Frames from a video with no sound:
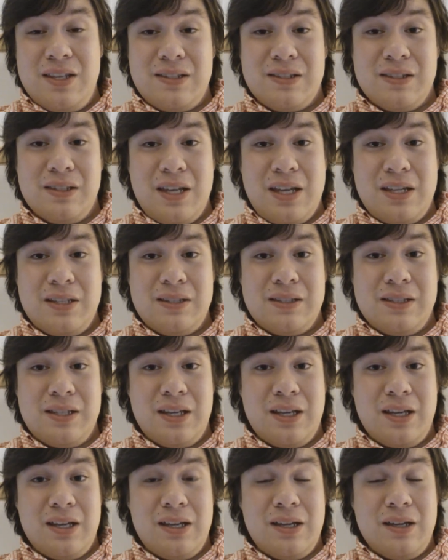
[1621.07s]
this leads
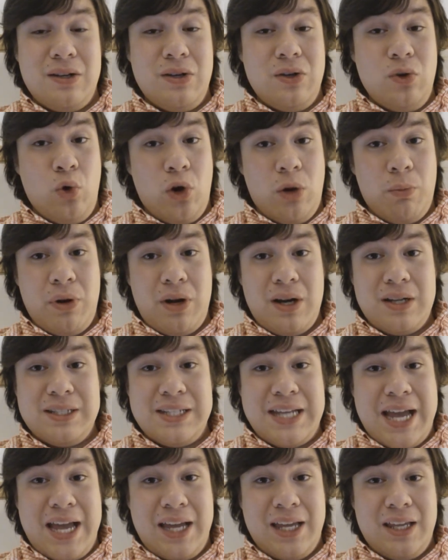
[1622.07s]
to Norbert
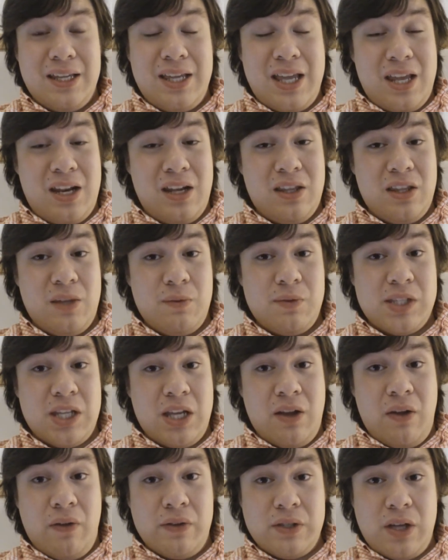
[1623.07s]
and Daggett getting
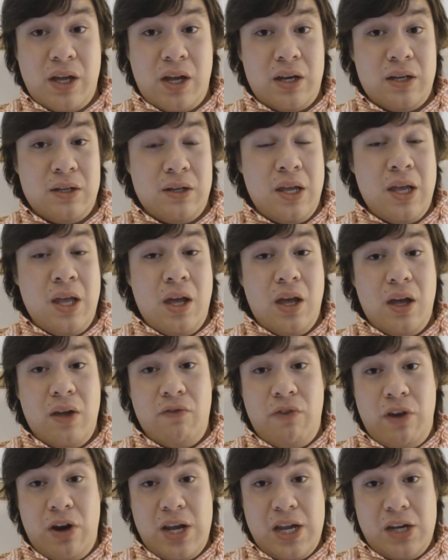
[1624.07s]
themselves on
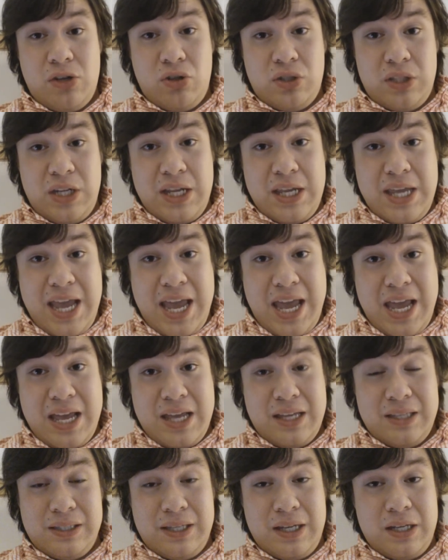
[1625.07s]
a very interesting
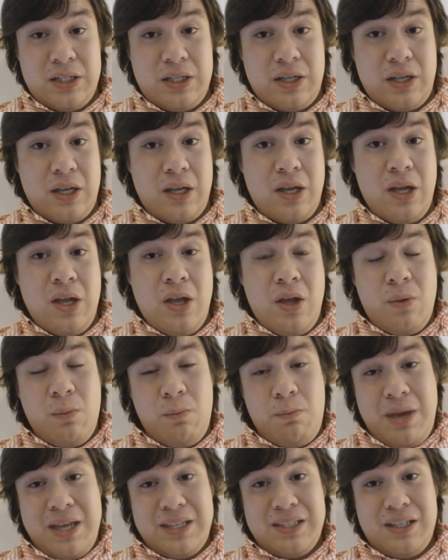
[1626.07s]
case and to
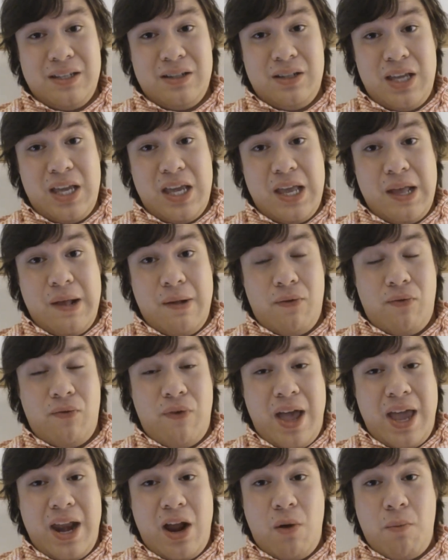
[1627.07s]
basically
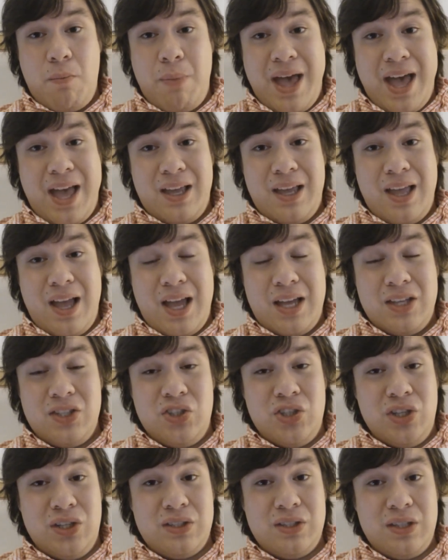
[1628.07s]
fight out bad
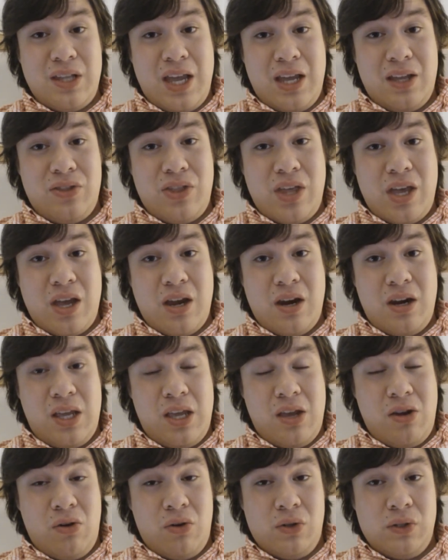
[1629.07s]
guys just like their
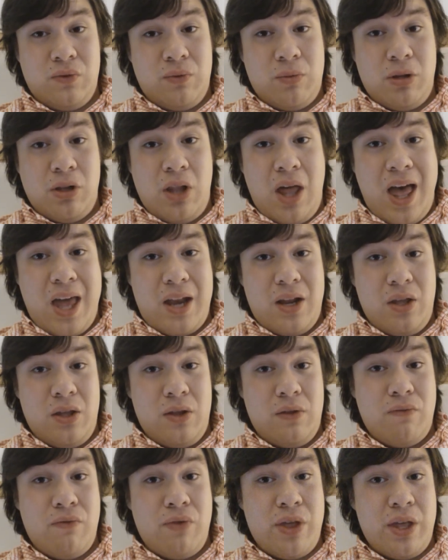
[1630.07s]
heroes from a lot
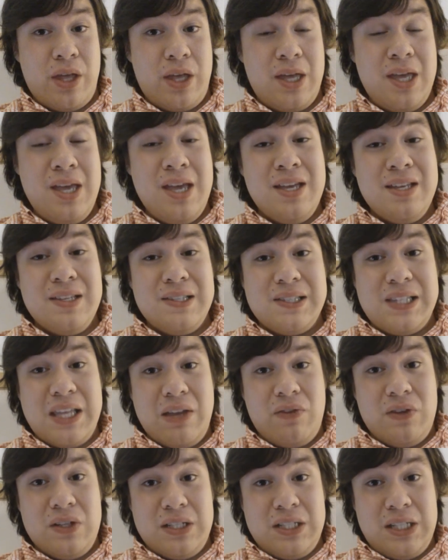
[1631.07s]
of the
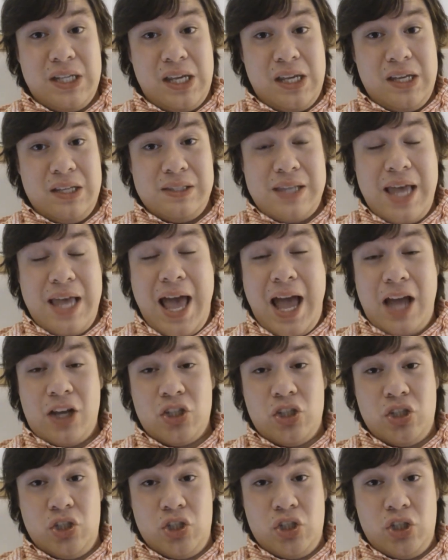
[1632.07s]
70s
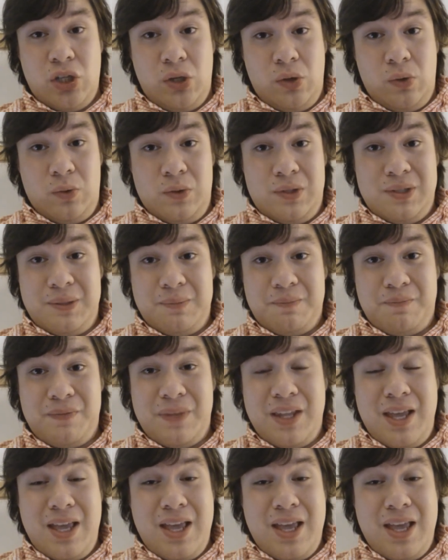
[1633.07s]
action shows.